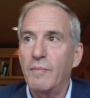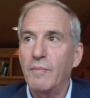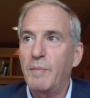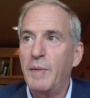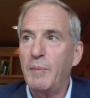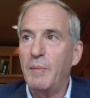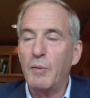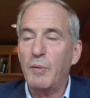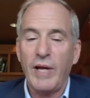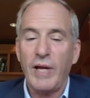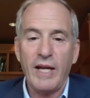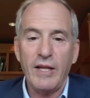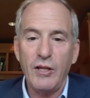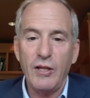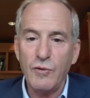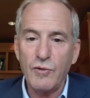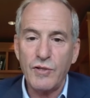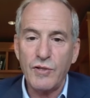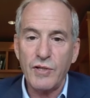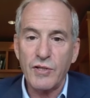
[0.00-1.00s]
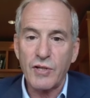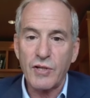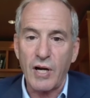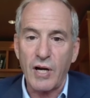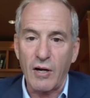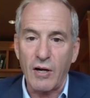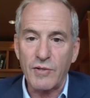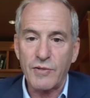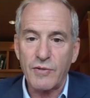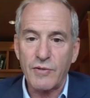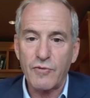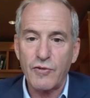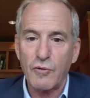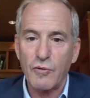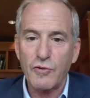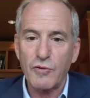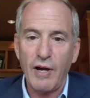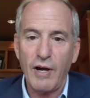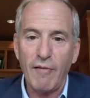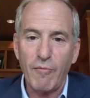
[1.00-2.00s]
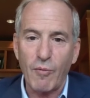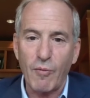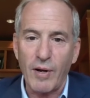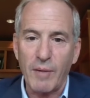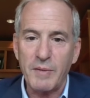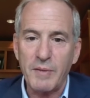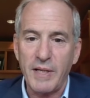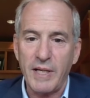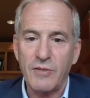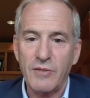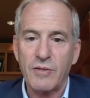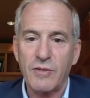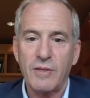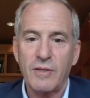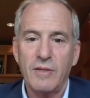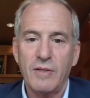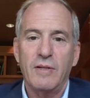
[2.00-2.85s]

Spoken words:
people can't use these cars. There's no software updates.